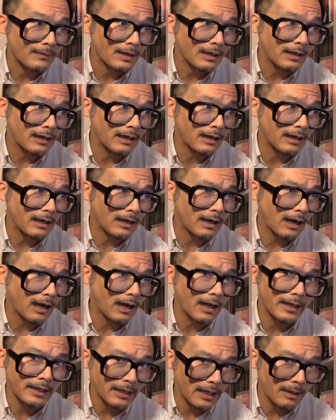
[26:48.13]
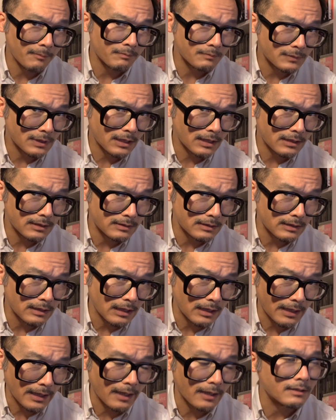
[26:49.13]
I am,
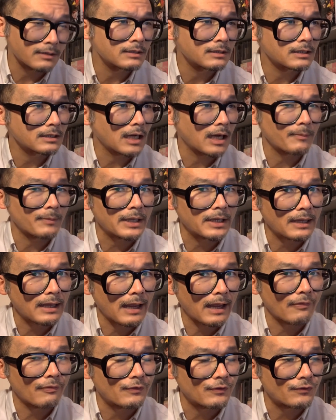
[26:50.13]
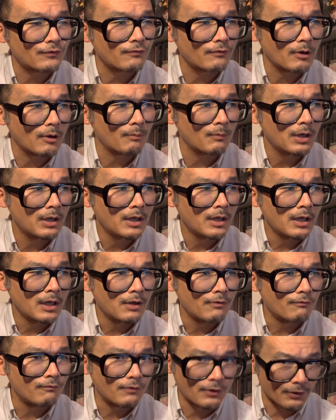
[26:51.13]
again, coming at this film
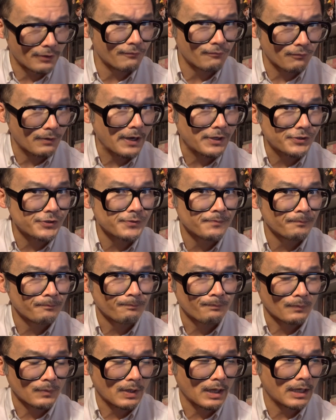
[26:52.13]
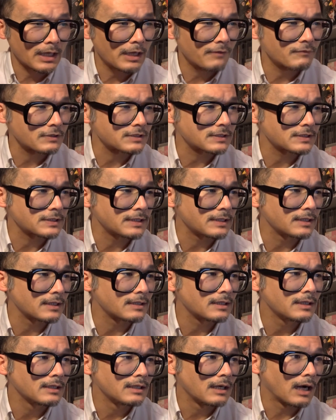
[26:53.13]
very fresh, not having seen it,
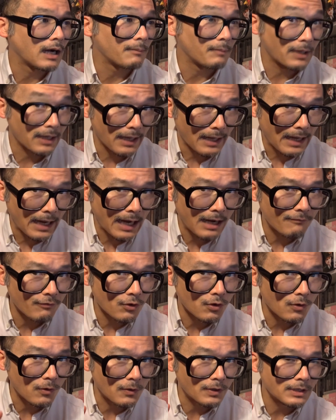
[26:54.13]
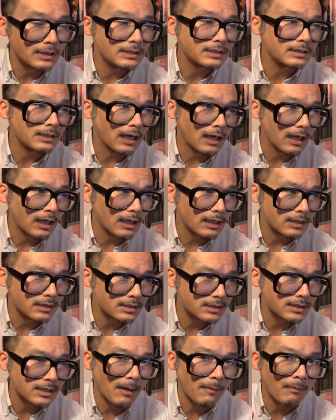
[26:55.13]
but I have heard
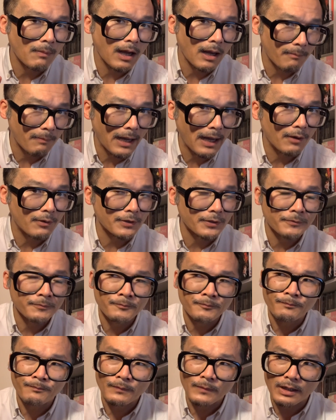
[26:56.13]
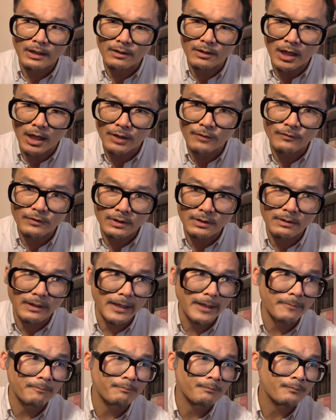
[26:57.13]
some about it. A lot of
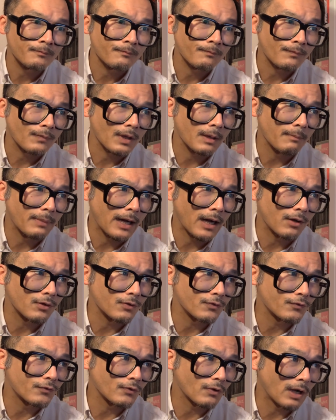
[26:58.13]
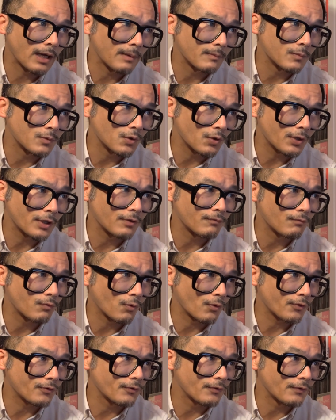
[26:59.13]
acclaim about it, so I'm looking
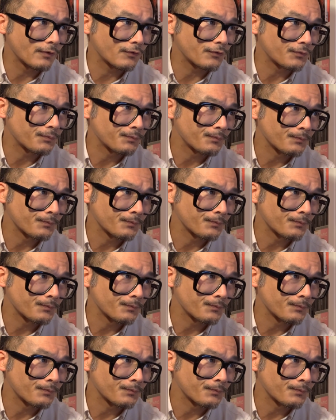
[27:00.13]
forward to this